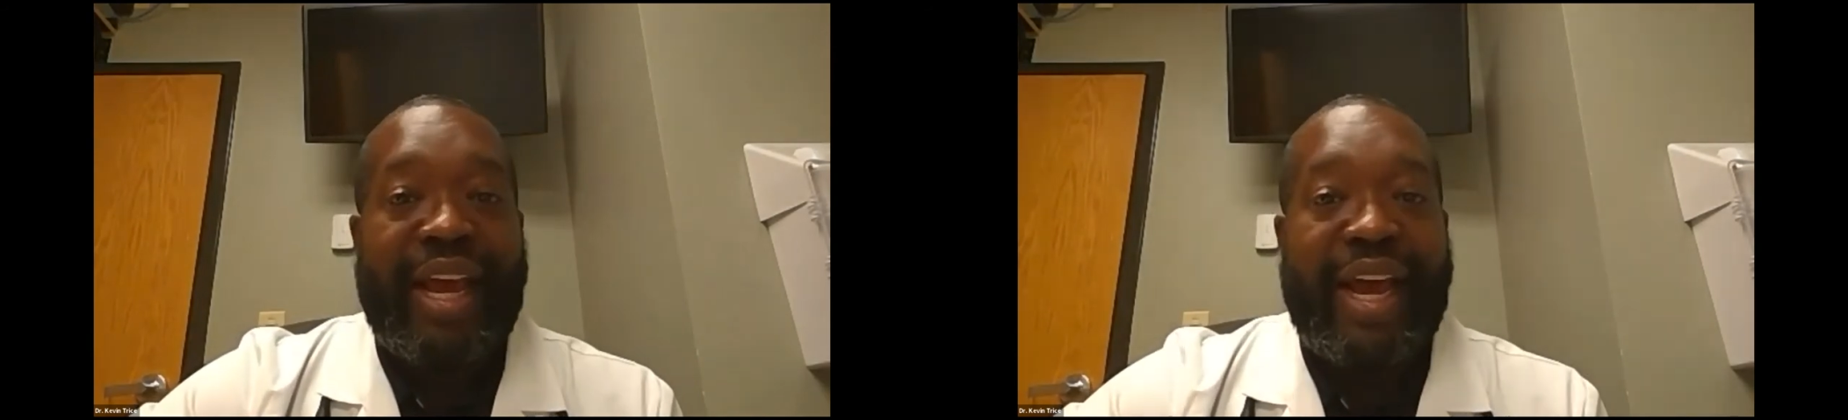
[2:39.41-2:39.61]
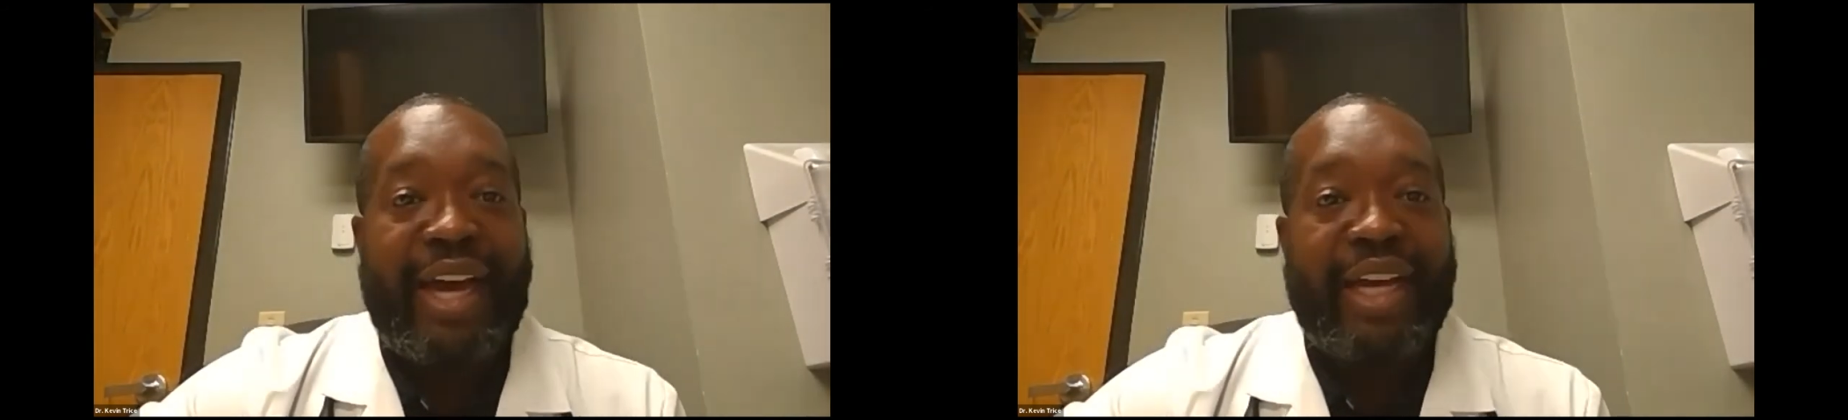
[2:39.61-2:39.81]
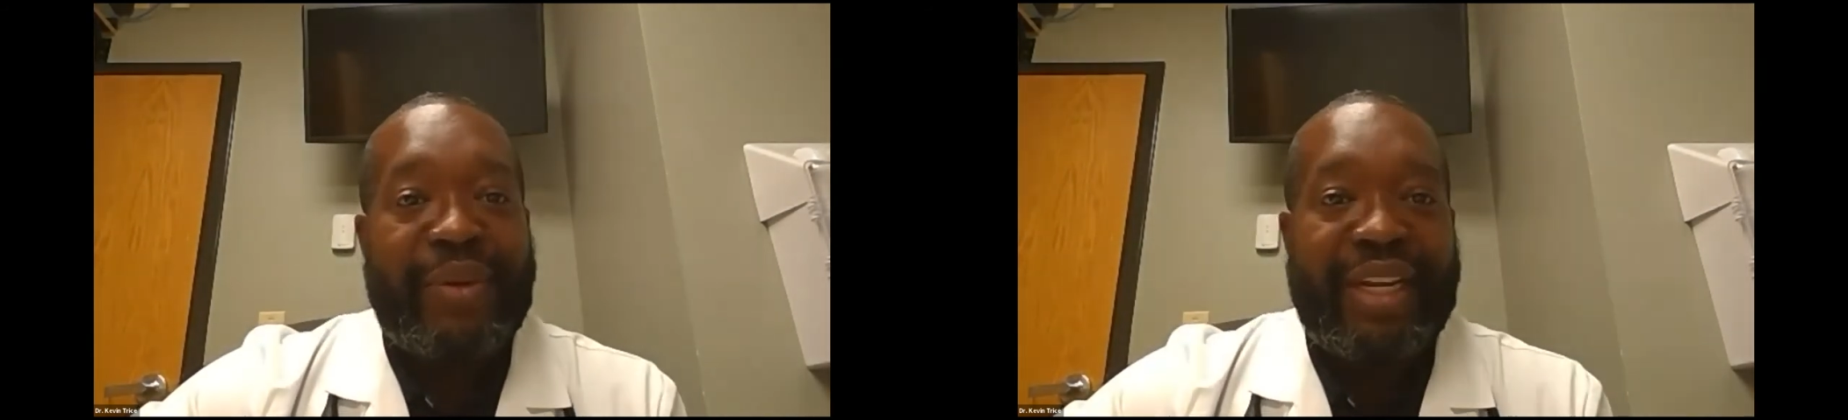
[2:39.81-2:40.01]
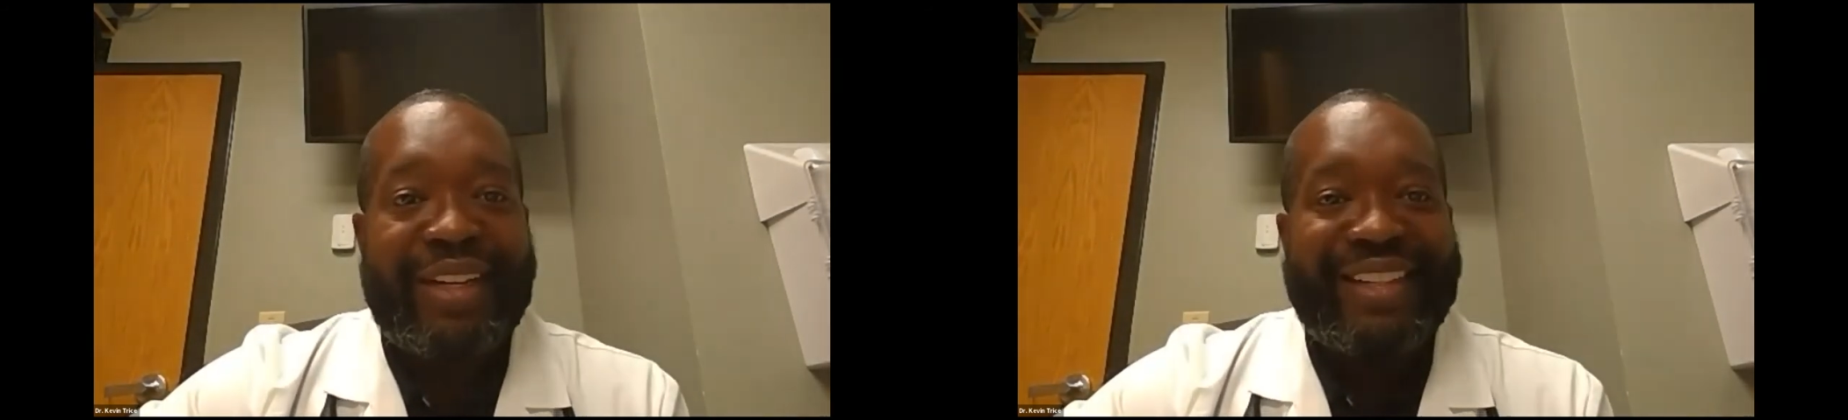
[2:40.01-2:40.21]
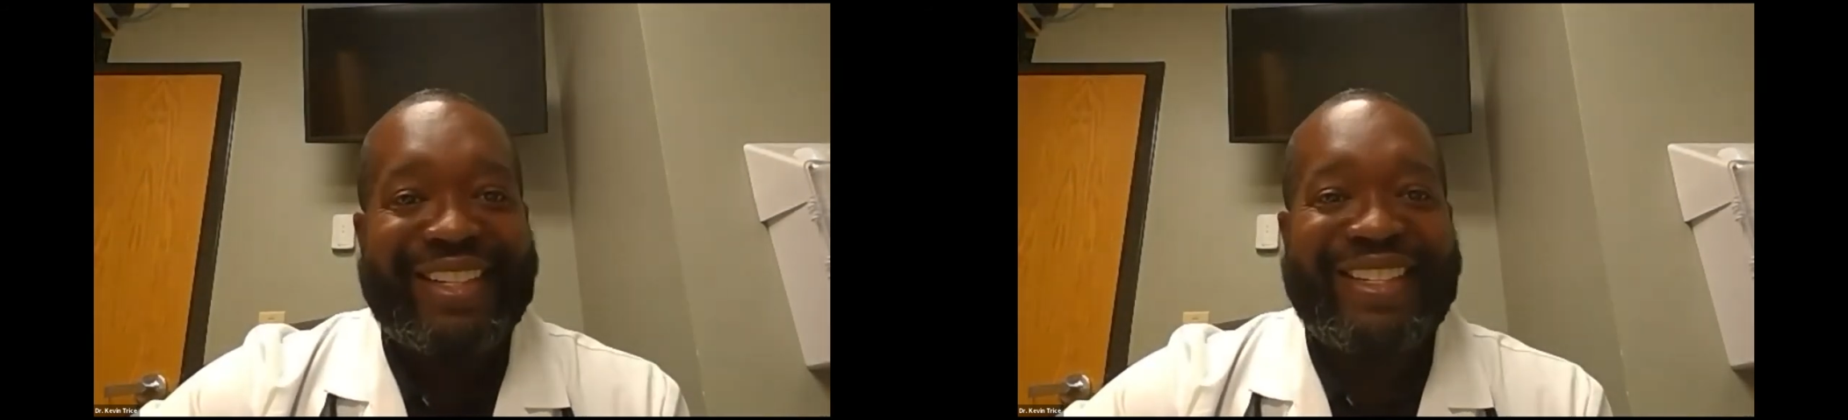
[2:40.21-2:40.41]
how do
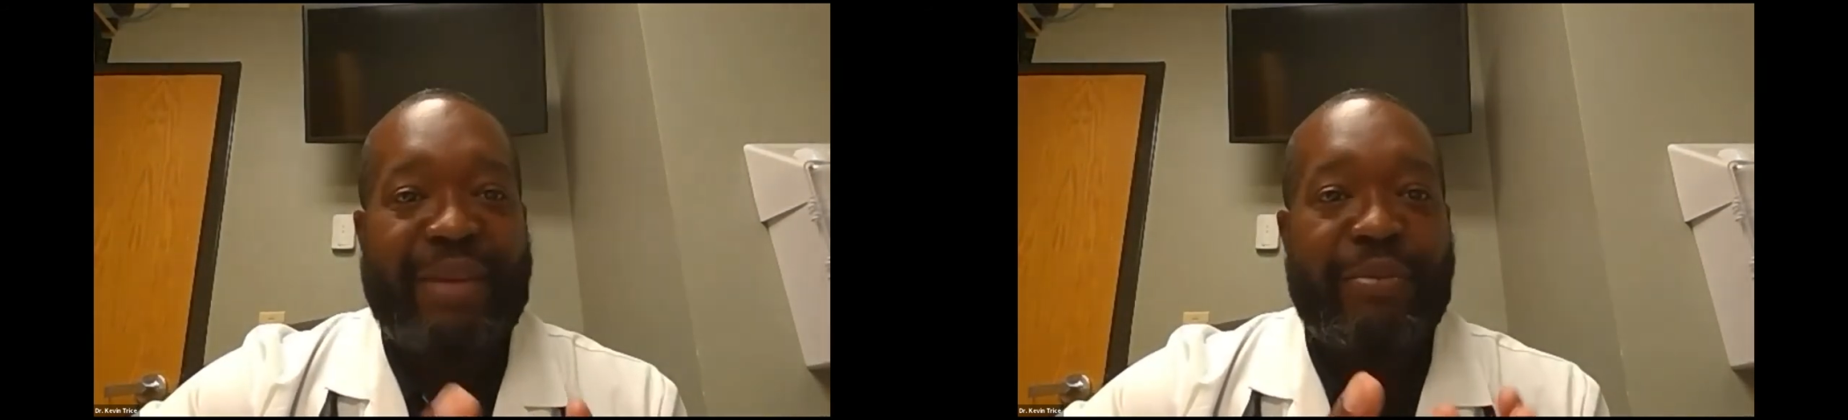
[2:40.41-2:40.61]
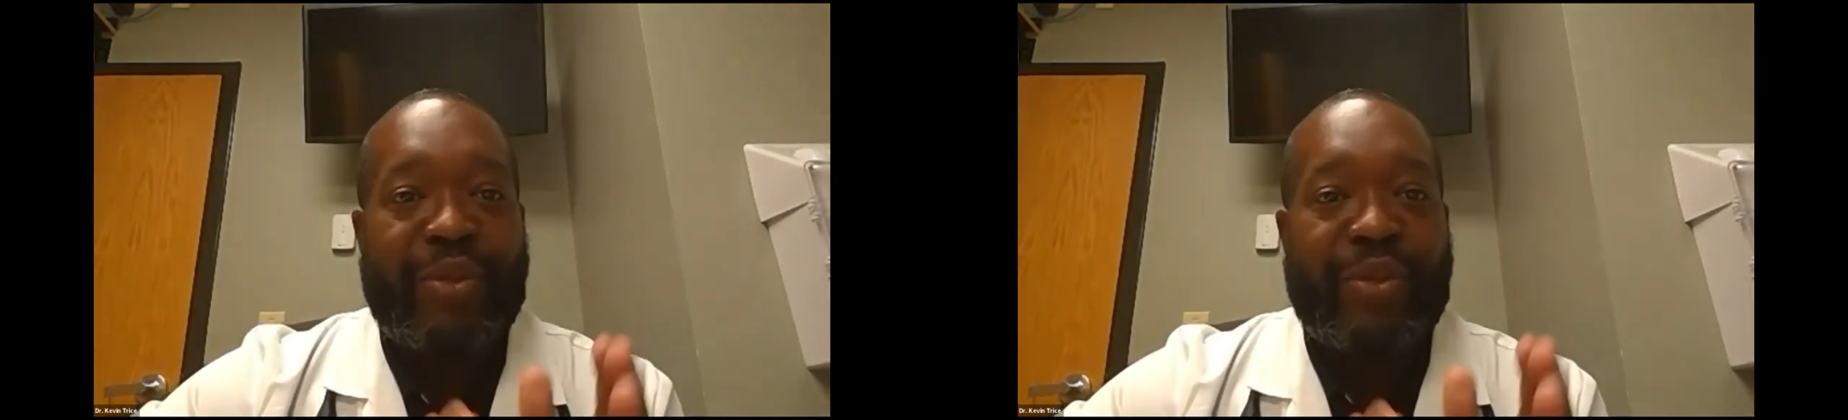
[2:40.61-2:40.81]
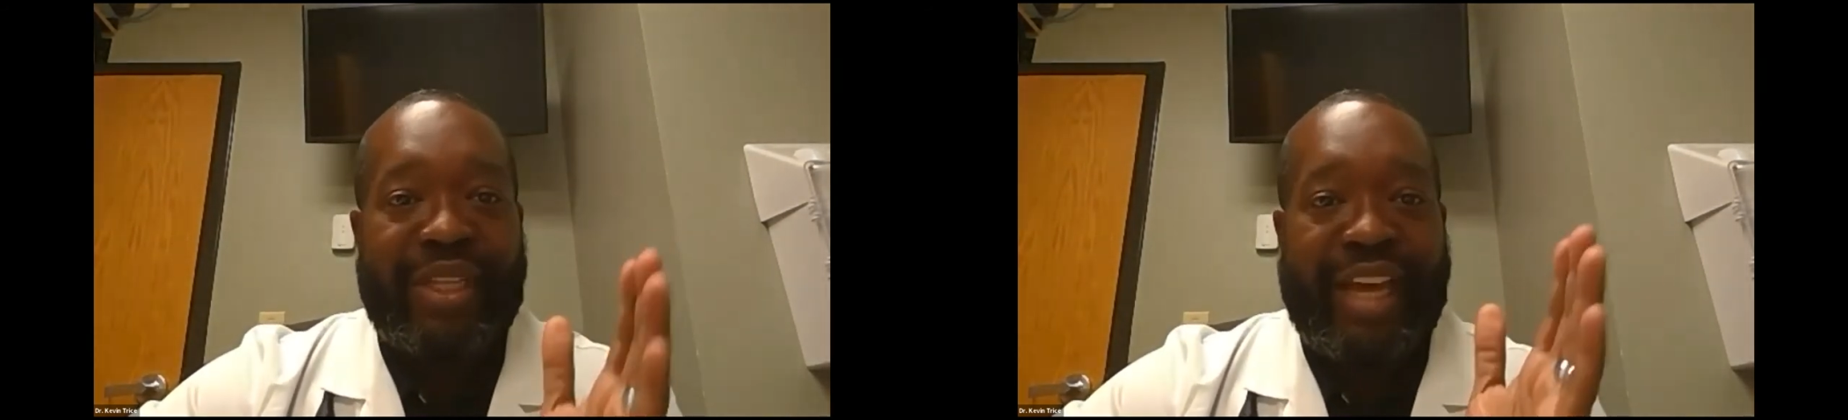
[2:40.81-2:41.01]
we sit between